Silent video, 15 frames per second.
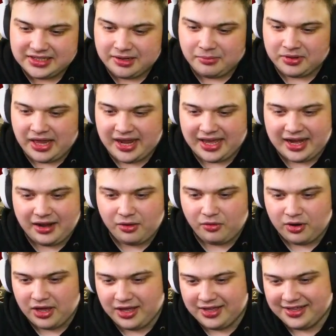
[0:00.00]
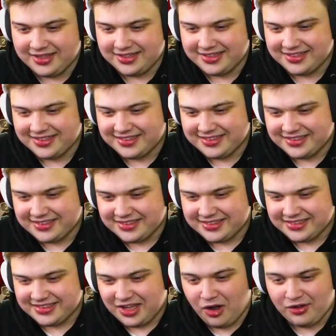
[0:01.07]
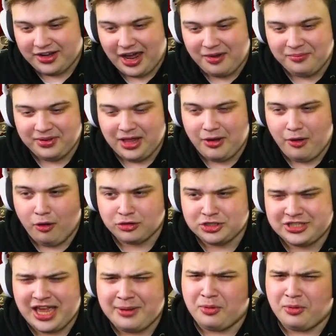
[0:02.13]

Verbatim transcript: But then again, I don't want to go down below one hundred K.